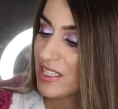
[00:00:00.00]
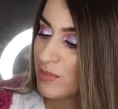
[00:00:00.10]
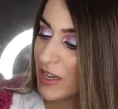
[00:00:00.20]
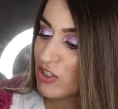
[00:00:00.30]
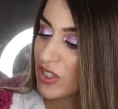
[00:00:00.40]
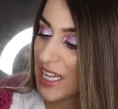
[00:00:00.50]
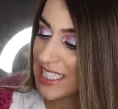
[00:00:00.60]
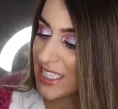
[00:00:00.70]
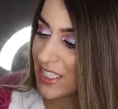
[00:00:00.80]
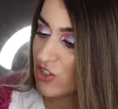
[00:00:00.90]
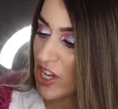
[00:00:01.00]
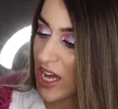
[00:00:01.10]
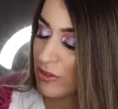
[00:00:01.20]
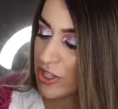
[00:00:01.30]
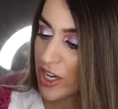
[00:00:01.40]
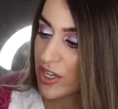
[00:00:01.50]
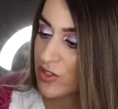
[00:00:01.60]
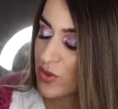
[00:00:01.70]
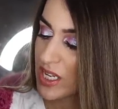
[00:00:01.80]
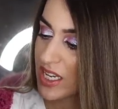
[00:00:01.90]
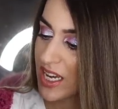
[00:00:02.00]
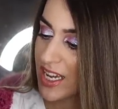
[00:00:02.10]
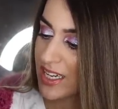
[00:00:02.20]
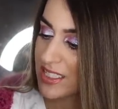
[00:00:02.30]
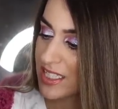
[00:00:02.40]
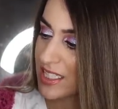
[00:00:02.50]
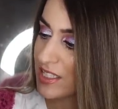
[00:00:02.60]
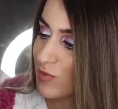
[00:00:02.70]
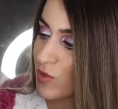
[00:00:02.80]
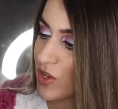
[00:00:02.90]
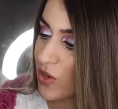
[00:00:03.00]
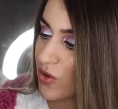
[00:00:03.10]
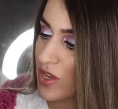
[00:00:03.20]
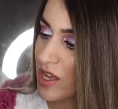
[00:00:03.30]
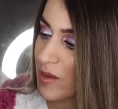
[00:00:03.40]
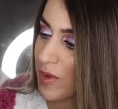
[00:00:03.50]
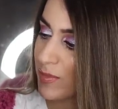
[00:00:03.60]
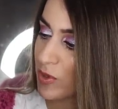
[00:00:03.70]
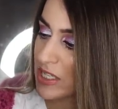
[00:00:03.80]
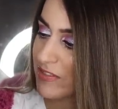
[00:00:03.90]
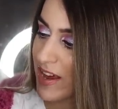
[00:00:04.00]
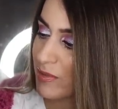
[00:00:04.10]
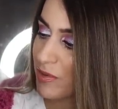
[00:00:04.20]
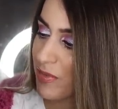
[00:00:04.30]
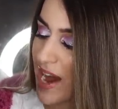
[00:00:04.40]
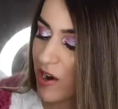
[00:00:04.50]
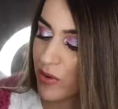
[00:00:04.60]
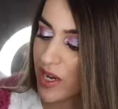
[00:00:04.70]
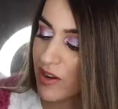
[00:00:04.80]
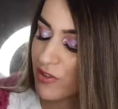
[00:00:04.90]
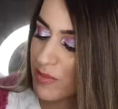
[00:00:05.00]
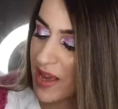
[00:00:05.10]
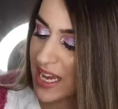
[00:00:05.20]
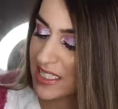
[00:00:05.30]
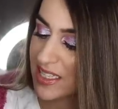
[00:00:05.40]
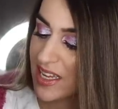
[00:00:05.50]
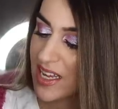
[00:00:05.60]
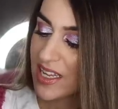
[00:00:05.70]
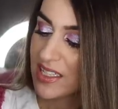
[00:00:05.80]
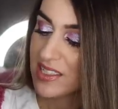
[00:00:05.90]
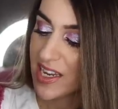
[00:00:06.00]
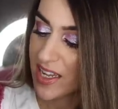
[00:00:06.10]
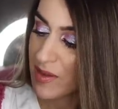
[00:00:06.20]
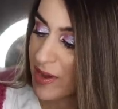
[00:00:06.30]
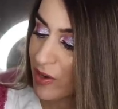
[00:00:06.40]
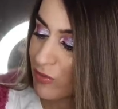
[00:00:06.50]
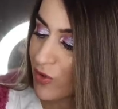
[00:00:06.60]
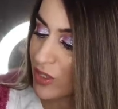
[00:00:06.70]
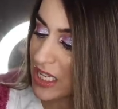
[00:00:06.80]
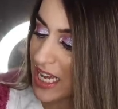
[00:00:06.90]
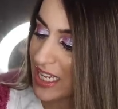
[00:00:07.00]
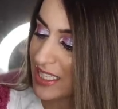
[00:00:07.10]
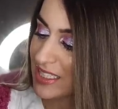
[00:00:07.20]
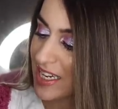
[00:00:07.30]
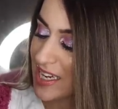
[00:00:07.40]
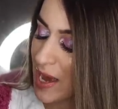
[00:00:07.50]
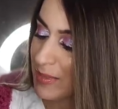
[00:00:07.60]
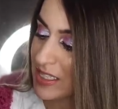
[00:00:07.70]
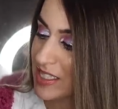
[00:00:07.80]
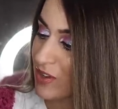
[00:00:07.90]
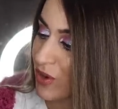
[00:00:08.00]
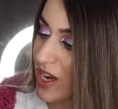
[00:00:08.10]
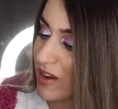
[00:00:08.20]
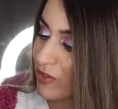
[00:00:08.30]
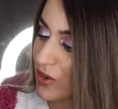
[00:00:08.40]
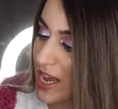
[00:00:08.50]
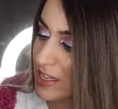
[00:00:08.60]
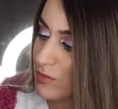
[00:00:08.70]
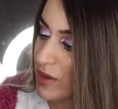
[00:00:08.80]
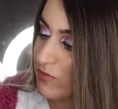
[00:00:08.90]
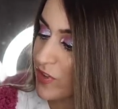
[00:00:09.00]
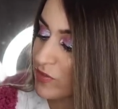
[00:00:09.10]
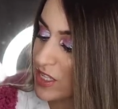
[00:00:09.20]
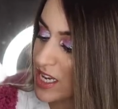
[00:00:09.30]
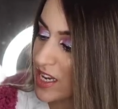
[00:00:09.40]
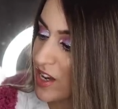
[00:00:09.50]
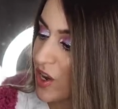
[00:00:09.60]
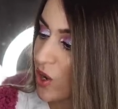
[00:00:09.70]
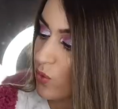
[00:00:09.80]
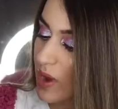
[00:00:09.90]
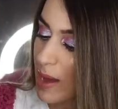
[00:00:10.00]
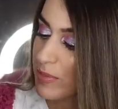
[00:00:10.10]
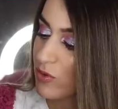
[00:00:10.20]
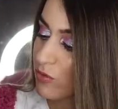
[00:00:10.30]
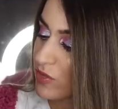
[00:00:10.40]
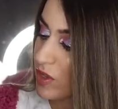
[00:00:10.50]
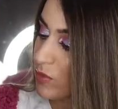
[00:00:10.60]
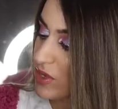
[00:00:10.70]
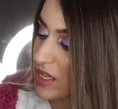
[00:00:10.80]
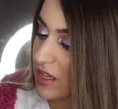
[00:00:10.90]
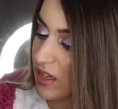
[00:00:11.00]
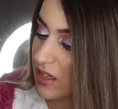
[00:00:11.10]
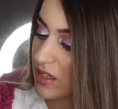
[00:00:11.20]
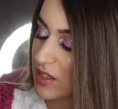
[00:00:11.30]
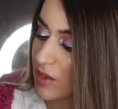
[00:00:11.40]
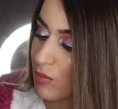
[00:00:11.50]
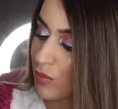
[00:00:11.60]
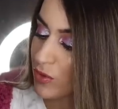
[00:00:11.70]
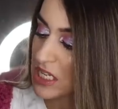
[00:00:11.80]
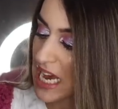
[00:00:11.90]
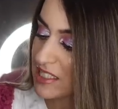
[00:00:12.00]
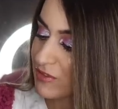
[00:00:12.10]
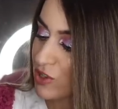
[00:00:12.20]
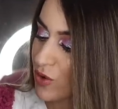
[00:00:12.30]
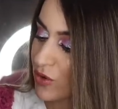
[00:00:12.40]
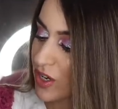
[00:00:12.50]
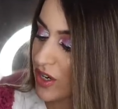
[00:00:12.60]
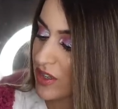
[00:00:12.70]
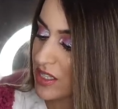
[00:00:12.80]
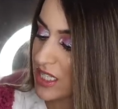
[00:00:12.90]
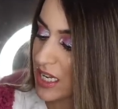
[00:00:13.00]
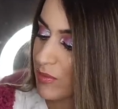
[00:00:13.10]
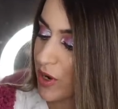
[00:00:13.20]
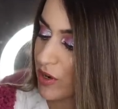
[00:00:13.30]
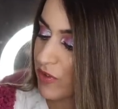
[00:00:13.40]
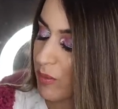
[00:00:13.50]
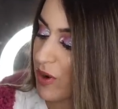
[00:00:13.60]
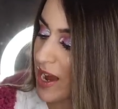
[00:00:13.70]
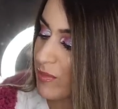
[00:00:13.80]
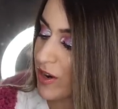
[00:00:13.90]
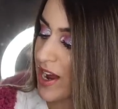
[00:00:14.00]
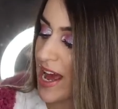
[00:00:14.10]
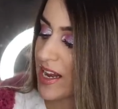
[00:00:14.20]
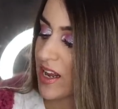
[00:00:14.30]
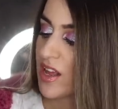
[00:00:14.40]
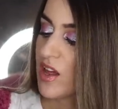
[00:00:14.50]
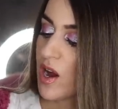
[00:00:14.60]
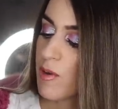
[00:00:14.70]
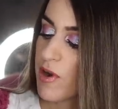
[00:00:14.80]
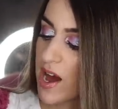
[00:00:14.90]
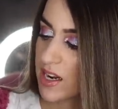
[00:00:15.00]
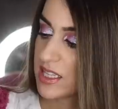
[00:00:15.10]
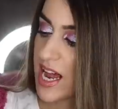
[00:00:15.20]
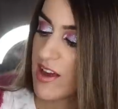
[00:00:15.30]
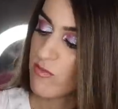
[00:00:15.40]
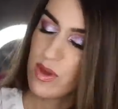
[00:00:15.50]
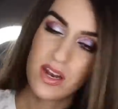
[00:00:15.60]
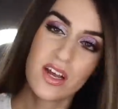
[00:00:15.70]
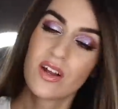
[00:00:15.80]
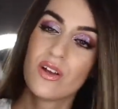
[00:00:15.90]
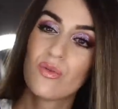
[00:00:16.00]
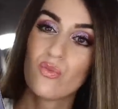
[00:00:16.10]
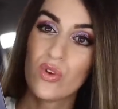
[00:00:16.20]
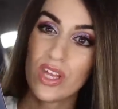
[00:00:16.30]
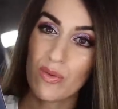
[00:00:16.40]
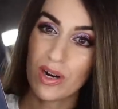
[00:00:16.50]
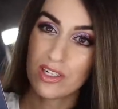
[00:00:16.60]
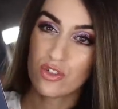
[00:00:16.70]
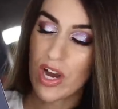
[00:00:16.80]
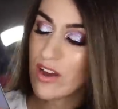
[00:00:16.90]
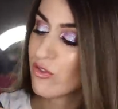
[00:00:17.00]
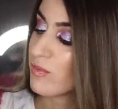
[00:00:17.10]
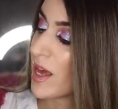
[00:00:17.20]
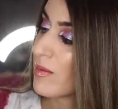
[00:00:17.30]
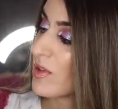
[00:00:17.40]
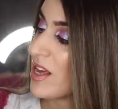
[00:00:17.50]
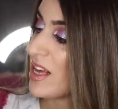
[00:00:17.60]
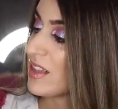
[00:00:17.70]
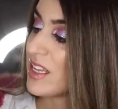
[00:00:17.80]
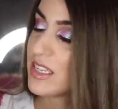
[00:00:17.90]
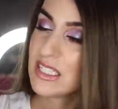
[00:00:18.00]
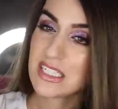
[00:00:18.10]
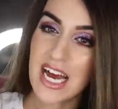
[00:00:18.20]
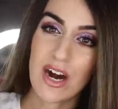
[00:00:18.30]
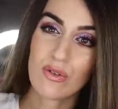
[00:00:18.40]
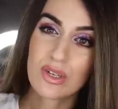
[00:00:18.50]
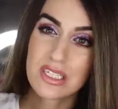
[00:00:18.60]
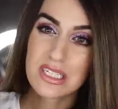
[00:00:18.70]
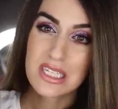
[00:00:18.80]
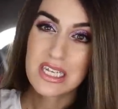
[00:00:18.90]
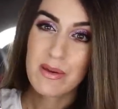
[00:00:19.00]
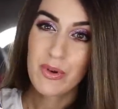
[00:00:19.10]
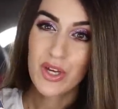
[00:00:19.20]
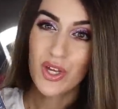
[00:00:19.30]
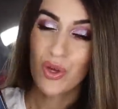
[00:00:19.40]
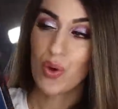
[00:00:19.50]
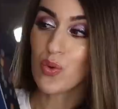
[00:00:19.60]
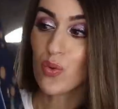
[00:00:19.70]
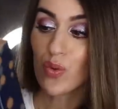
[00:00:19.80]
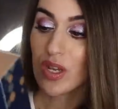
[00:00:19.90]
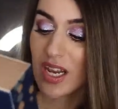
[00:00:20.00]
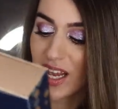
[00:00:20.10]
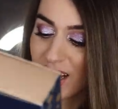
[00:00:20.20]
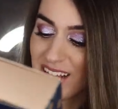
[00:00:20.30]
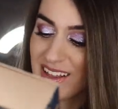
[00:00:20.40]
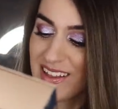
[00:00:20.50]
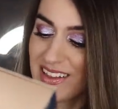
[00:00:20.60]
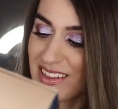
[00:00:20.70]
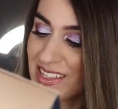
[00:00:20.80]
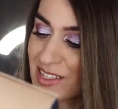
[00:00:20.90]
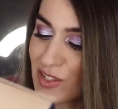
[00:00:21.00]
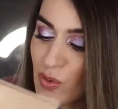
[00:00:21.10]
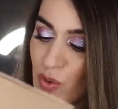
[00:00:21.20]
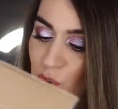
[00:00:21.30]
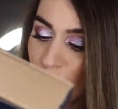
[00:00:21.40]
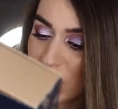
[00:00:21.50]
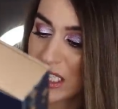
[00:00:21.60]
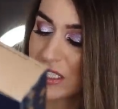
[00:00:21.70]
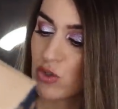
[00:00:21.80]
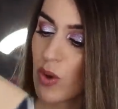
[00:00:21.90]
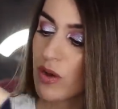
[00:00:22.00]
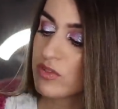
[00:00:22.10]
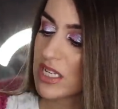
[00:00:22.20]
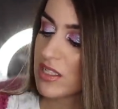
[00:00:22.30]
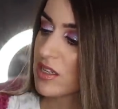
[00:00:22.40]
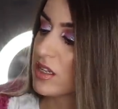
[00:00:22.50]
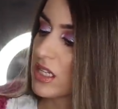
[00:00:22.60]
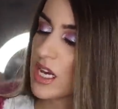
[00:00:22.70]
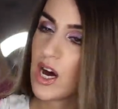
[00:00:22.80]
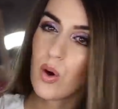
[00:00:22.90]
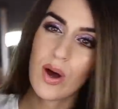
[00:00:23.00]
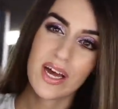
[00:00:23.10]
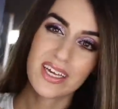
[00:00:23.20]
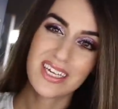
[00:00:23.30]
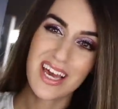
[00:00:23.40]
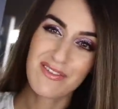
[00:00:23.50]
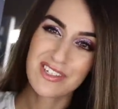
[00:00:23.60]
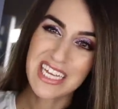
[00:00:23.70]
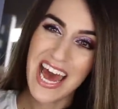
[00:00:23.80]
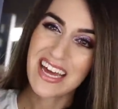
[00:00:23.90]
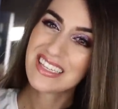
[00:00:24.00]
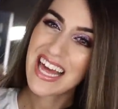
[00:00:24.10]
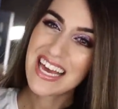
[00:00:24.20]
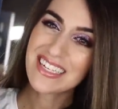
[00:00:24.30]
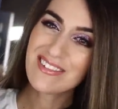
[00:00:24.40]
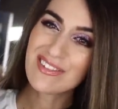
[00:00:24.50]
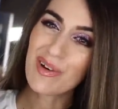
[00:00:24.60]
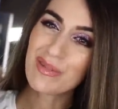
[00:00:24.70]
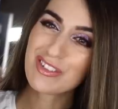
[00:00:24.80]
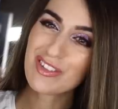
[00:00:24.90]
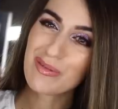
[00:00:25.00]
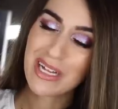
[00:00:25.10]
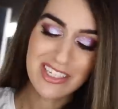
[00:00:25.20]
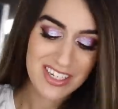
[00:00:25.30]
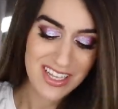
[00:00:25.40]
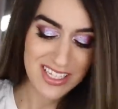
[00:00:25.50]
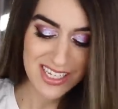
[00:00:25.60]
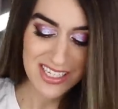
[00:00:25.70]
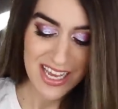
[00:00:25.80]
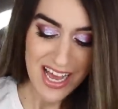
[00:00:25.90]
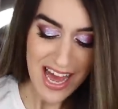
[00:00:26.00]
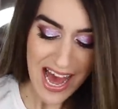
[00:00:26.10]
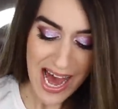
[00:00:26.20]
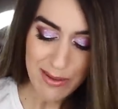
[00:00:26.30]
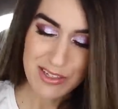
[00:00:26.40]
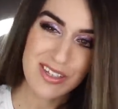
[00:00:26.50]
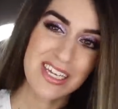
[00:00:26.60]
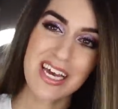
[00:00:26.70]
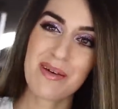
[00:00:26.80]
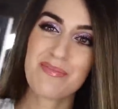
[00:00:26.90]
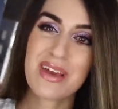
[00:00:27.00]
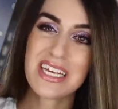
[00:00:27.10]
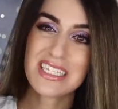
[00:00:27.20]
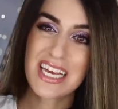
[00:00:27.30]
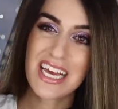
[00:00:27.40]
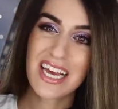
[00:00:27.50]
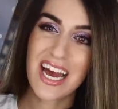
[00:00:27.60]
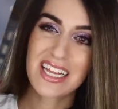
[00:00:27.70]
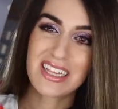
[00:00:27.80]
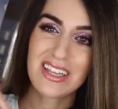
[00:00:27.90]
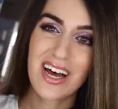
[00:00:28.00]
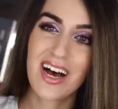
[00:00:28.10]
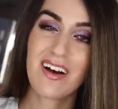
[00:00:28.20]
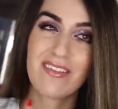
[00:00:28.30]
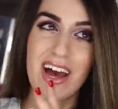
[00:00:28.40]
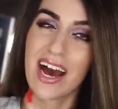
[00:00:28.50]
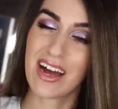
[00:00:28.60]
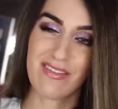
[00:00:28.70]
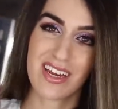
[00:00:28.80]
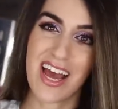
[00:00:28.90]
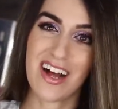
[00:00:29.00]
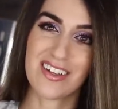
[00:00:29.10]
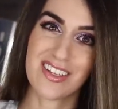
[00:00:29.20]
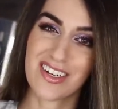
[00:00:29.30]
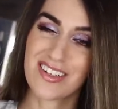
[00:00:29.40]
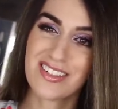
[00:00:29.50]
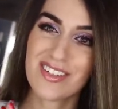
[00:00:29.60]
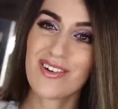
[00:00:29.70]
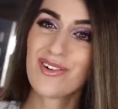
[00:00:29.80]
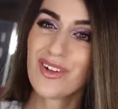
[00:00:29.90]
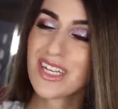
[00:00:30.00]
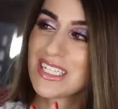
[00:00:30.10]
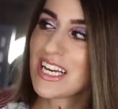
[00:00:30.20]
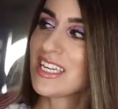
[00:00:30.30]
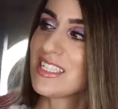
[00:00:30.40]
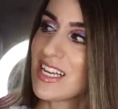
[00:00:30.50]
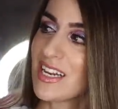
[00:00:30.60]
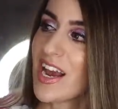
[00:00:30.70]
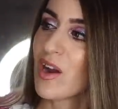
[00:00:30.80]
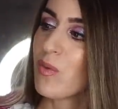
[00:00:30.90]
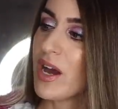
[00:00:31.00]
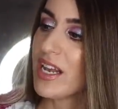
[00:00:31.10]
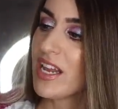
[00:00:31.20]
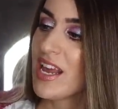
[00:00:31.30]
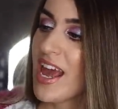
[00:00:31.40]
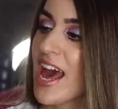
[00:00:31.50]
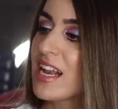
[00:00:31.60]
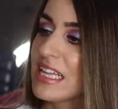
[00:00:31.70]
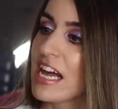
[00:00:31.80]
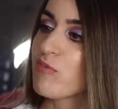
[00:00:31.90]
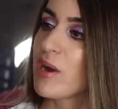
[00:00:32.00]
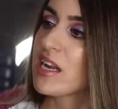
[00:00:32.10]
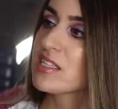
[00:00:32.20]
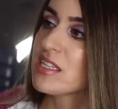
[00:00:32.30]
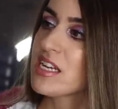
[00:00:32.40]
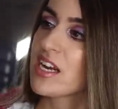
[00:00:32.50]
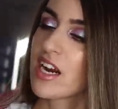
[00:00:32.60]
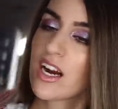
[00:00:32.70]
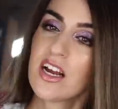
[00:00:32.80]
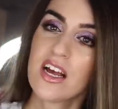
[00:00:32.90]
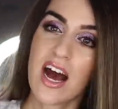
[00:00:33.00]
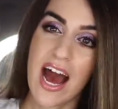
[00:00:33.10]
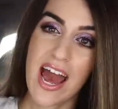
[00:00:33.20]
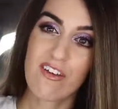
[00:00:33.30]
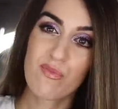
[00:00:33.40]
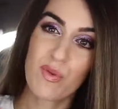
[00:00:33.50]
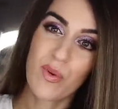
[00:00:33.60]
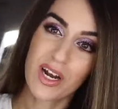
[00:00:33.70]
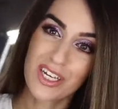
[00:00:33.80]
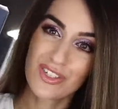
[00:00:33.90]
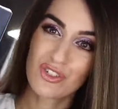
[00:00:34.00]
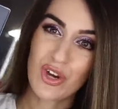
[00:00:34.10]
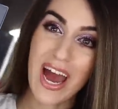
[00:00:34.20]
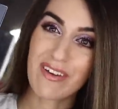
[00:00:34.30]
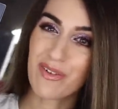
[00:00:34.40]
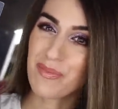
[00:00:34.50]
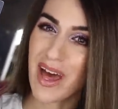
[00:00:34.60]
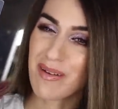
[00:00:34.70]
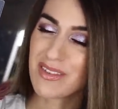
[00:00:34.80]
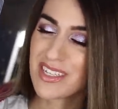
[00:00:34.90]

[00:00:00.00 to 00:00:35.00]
Special Cleansing Gel, which I heard is really good, Skin Smoothing Cream, Multivitamin Power Recovery Mask, Daily Microfoliant, Dynamic Skin Recovery SPF 50, Rapid Reveal Peel, Mold Active Toner, the Skin Perfect Primer, and a product that I've been really wanting to try from them, the Sound Sleep Cocoon. This is so cool. It says 12 Days to Glow gift set. Thank you so much, Dermalogica. This is absolutely amazing. I love advent calendars. So cool that it's like a skincare one, and a lot of products in here I have been wanting to try from them.